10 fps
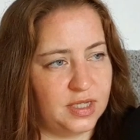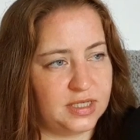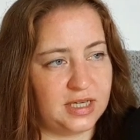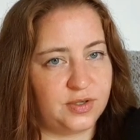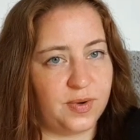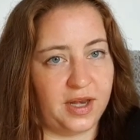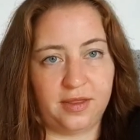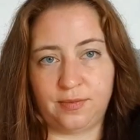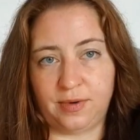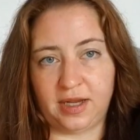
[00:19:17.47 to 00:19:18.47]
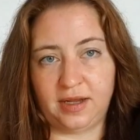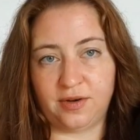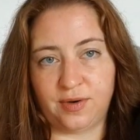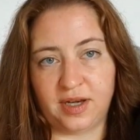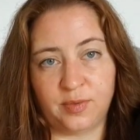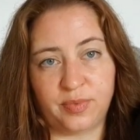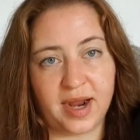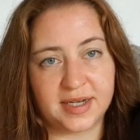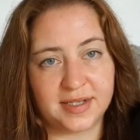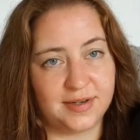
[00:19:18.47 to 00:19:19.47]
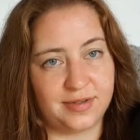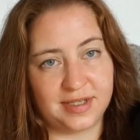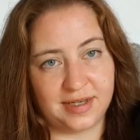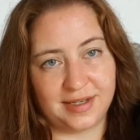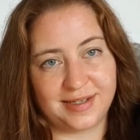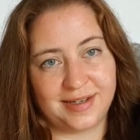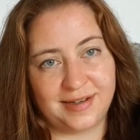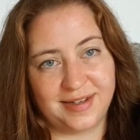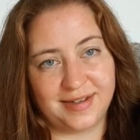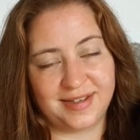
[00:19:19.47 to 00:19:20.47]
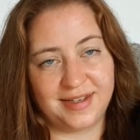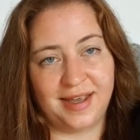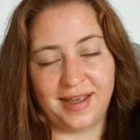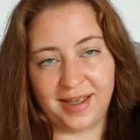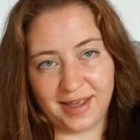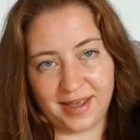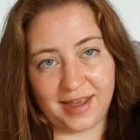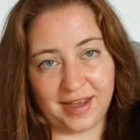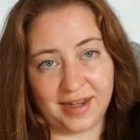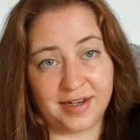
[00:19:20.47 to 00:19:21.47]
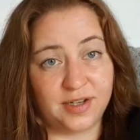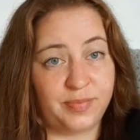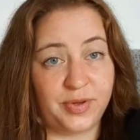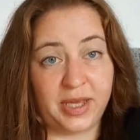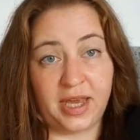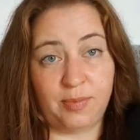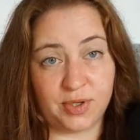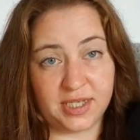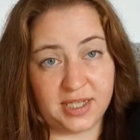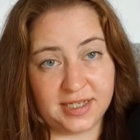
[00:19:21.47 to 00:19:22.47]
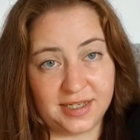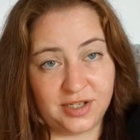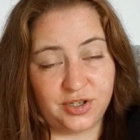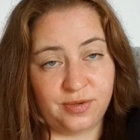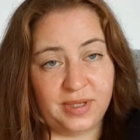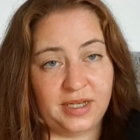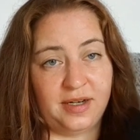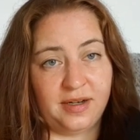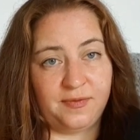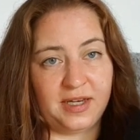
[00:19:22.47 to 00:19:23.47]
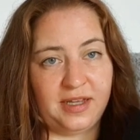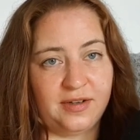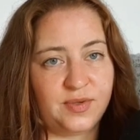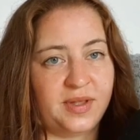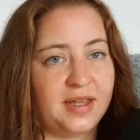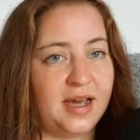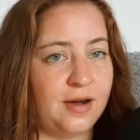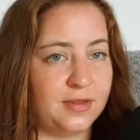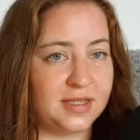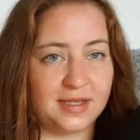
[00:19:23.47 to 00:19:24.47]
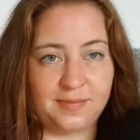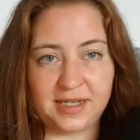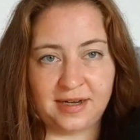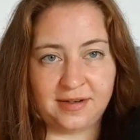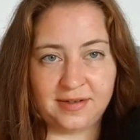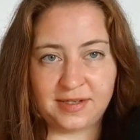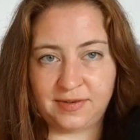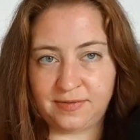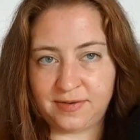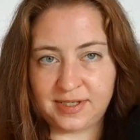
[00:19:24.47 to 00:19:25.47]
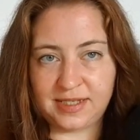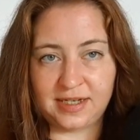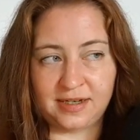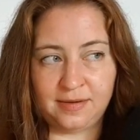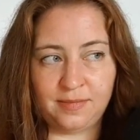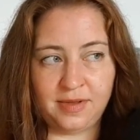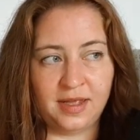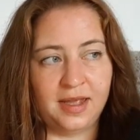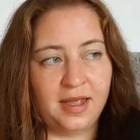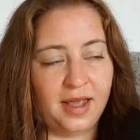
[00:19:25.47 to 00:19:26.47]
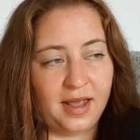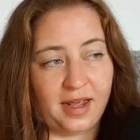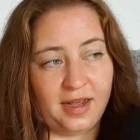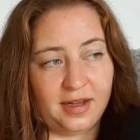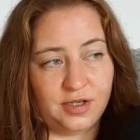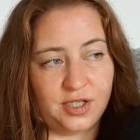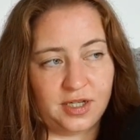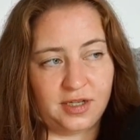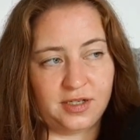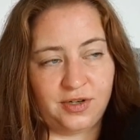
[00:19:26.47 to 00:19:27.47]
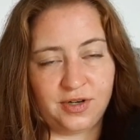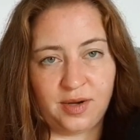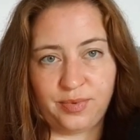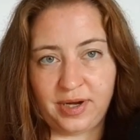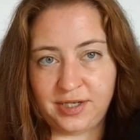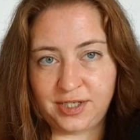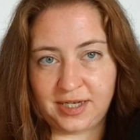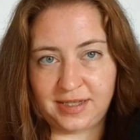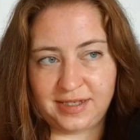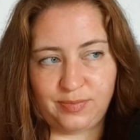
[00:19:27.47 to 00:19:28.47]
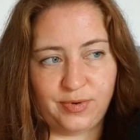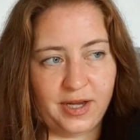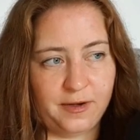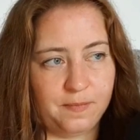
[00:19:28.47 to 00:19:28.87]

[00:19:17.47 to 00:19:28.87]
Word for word: Day 23, you're going to practice your listening skills and be able to listen to German videos without the subtitles for the first time and challenge your comprehension at this point.